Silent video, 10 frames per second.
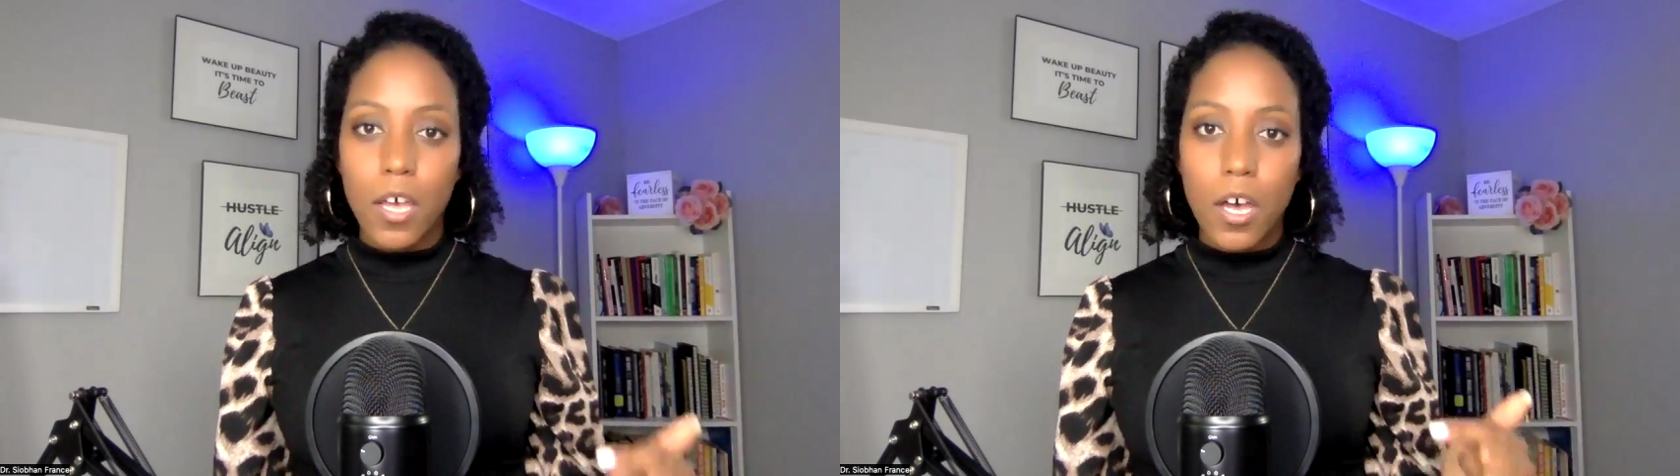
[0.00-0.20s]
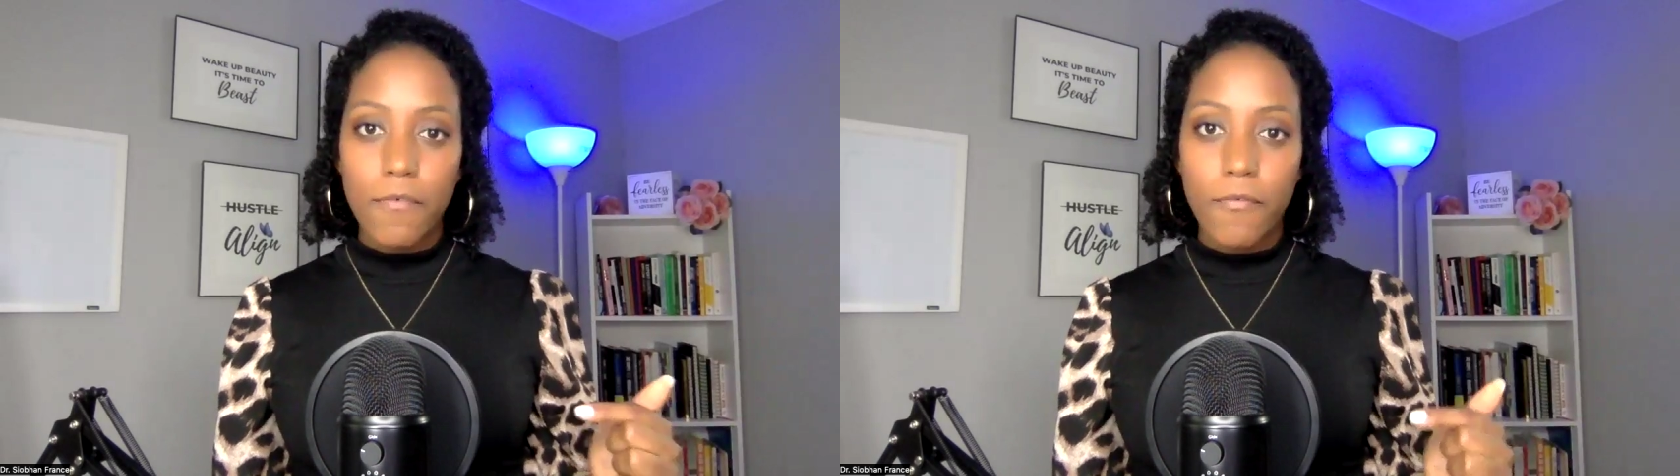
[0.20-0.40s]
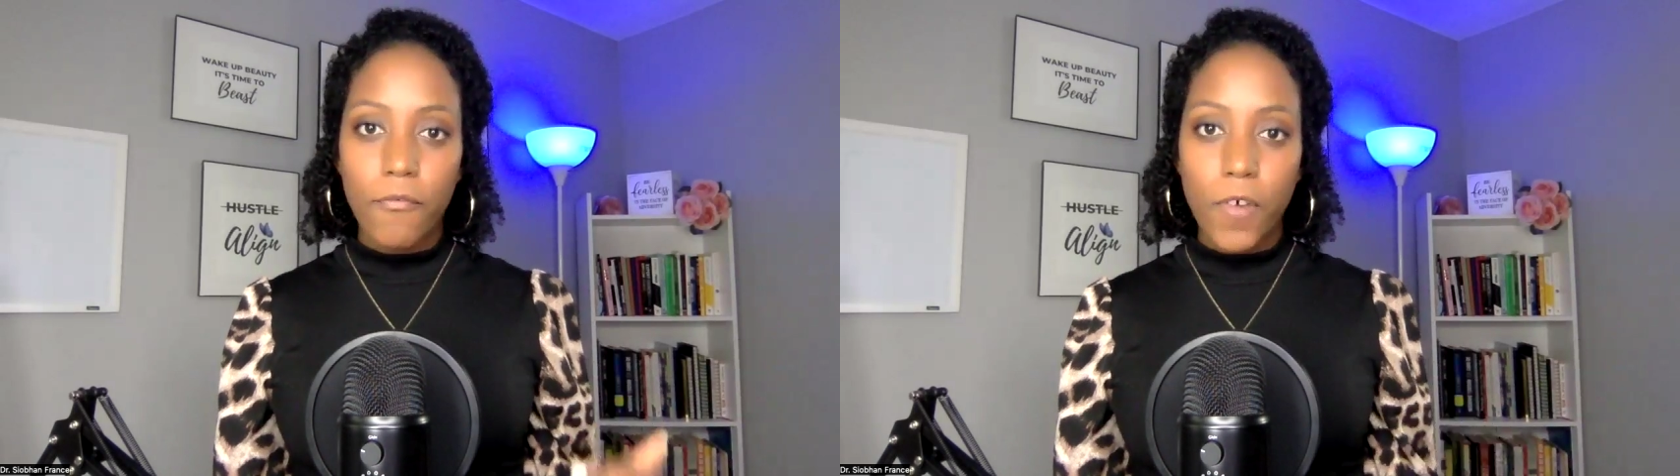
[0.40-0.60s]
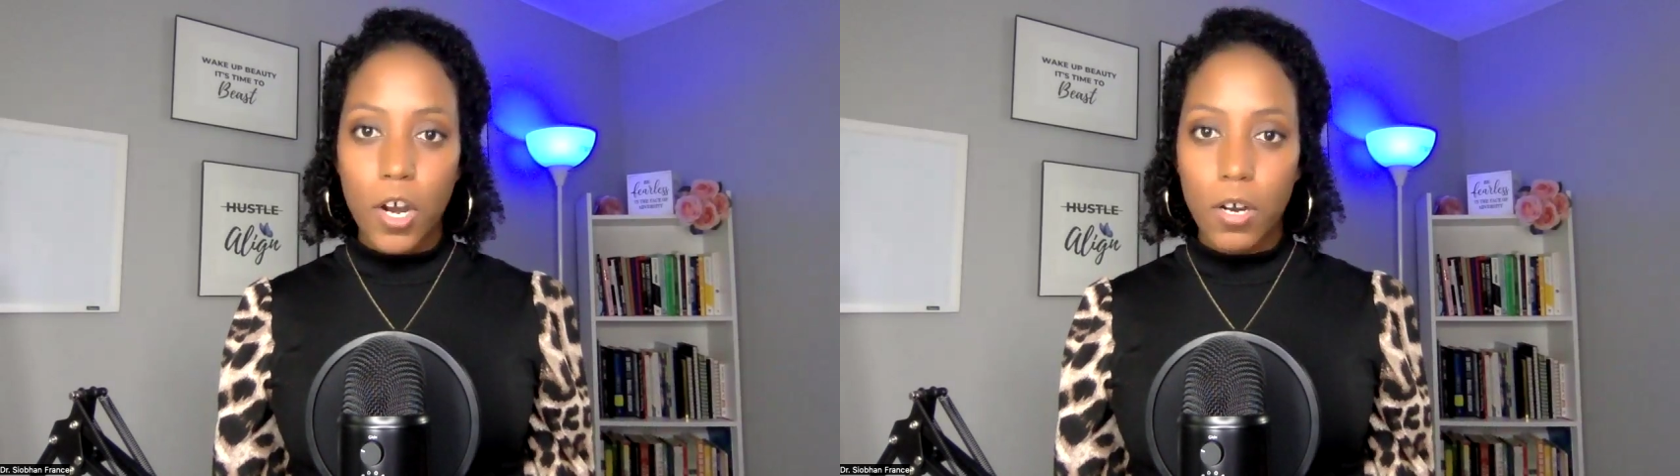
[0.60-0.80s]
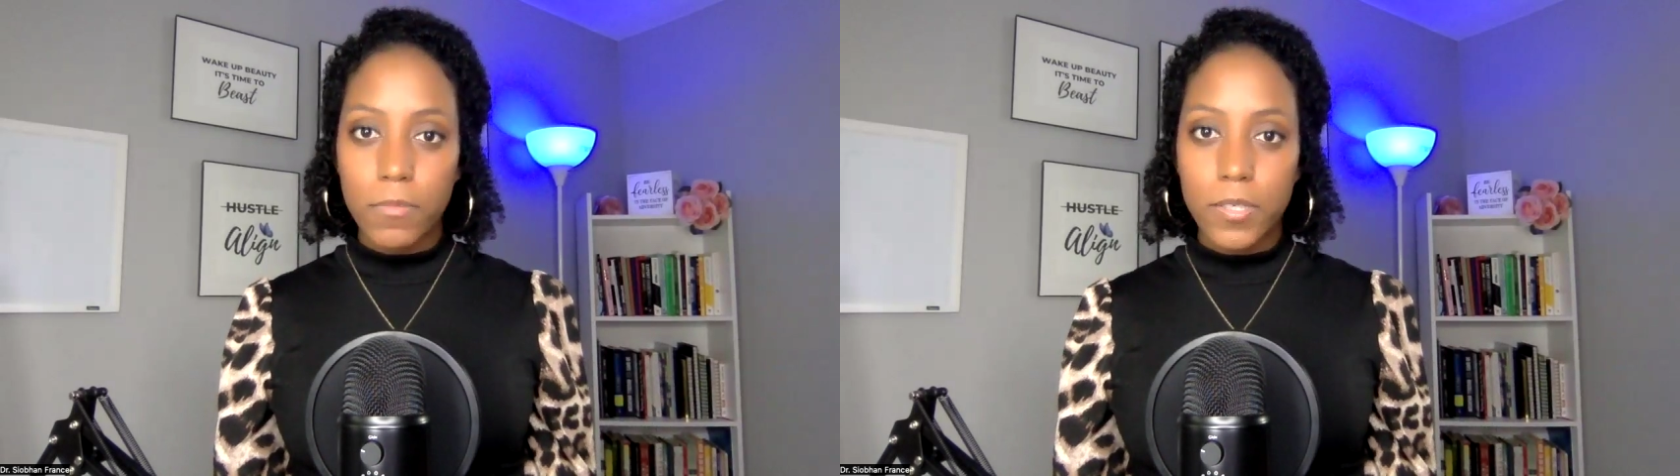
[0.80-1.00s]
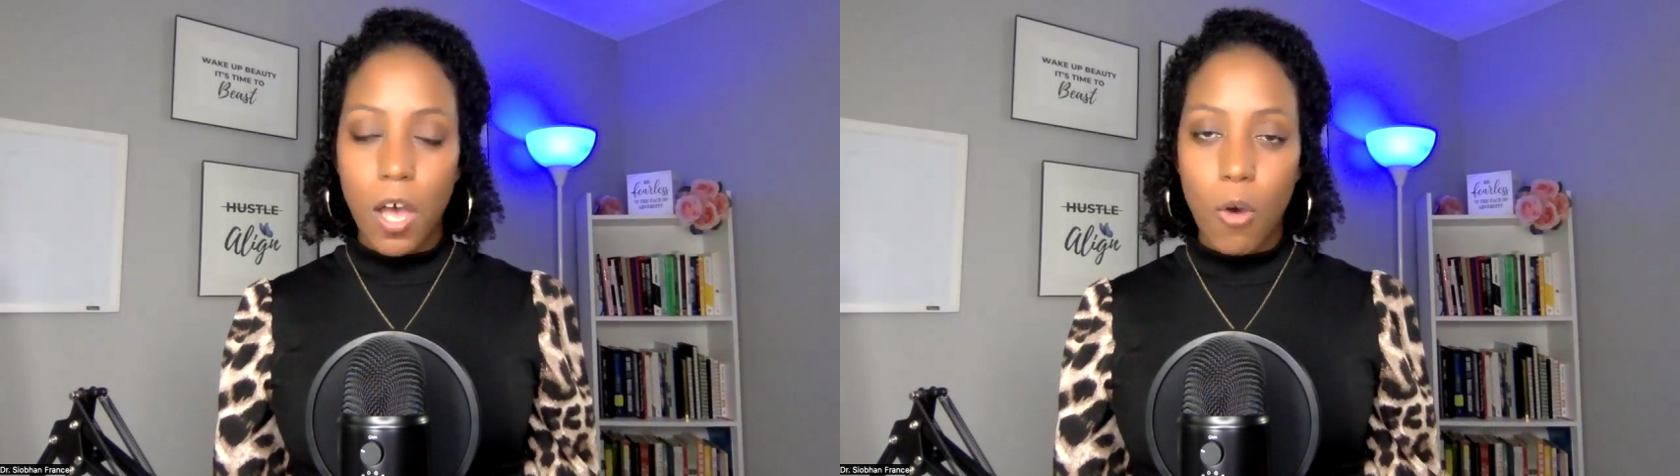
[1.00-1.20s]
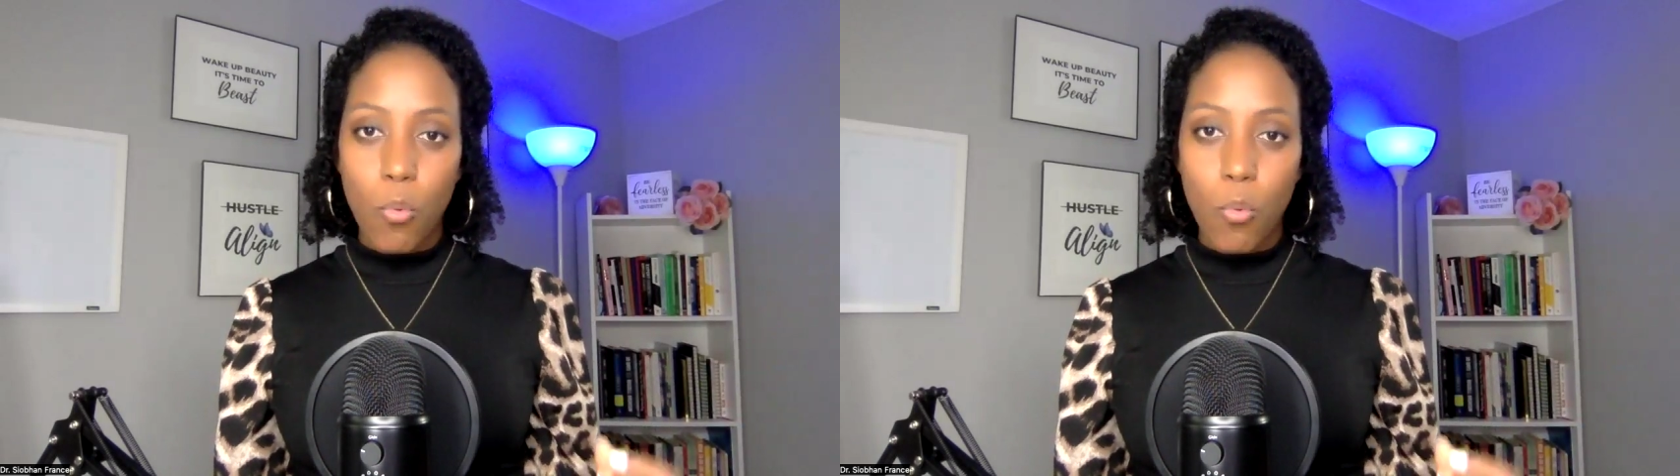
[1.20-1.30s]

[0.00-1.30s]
confirms a